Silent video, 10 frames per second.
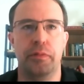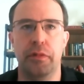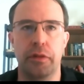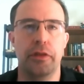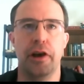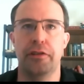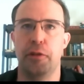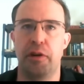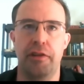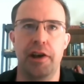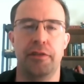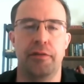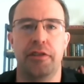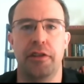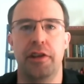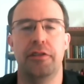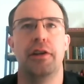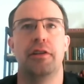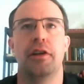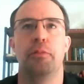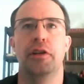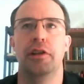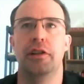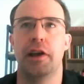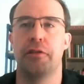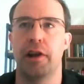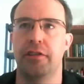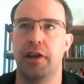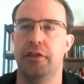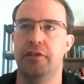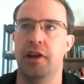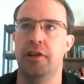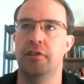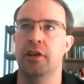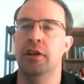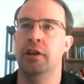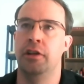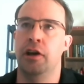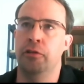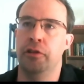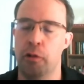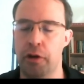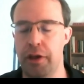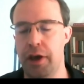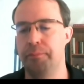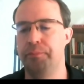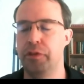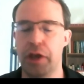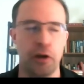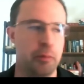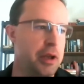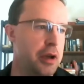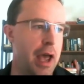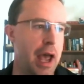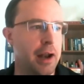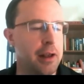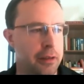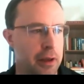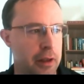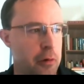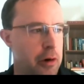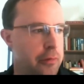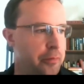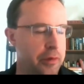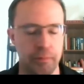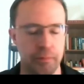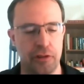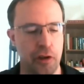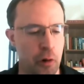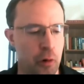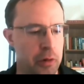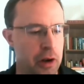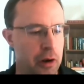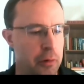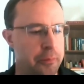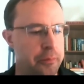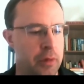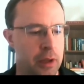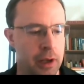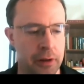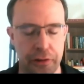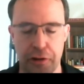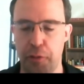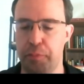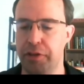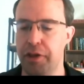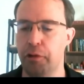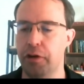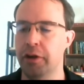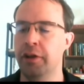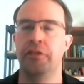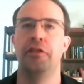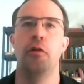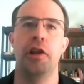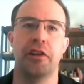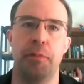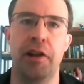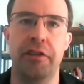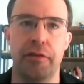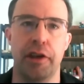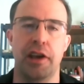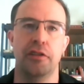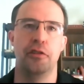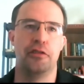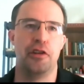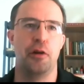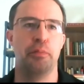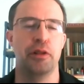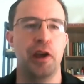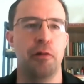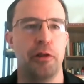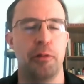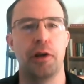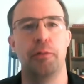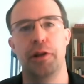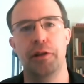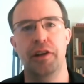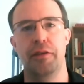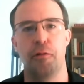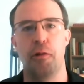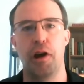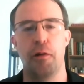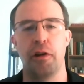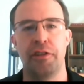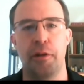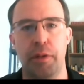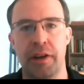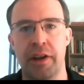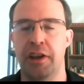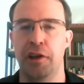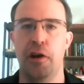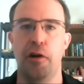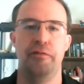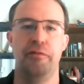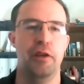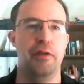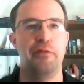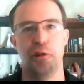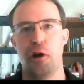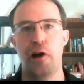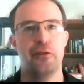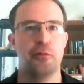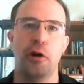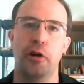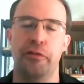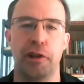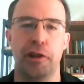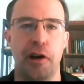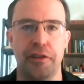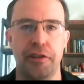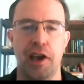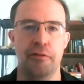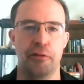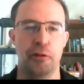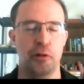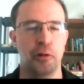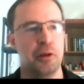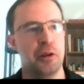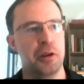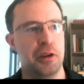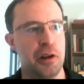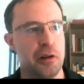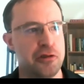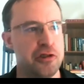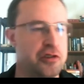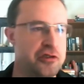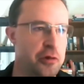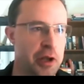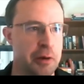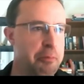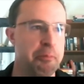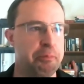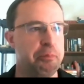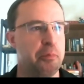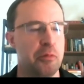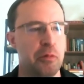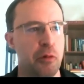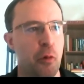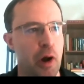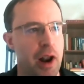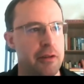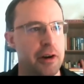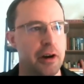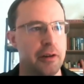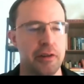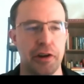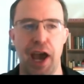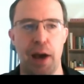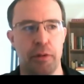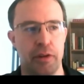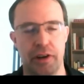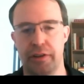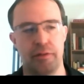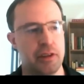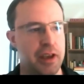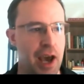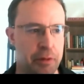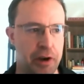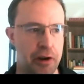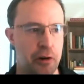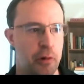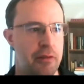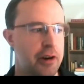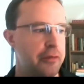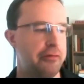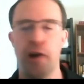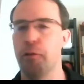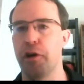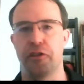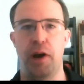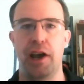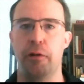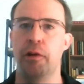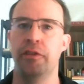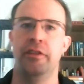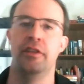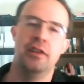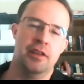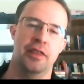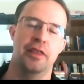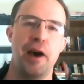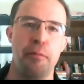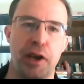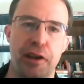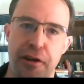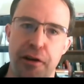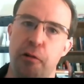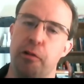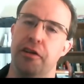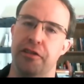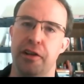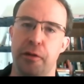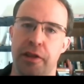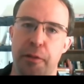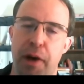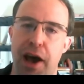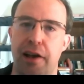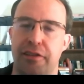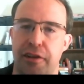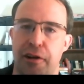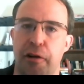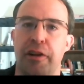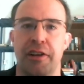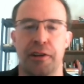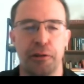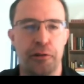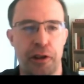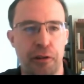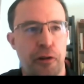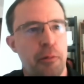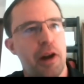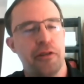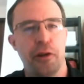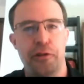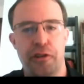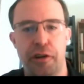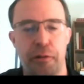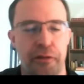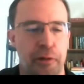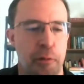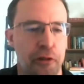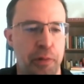thus the pervasiveness of these that completely, like Greg said, it changed. Not only were they, they could be anything, they were so, you know, indescript, but they were so inexpensive that kids could start playing with them in a completely different way. It wasn't a big, you know, if, if you lost one or if you lost a handful, you know, sh- shooting a whatever your cap your cap gun or whatever fireworks by it, it wasn't that big a deal. Whereas in in the past, you know, losing a little metal soldier, for most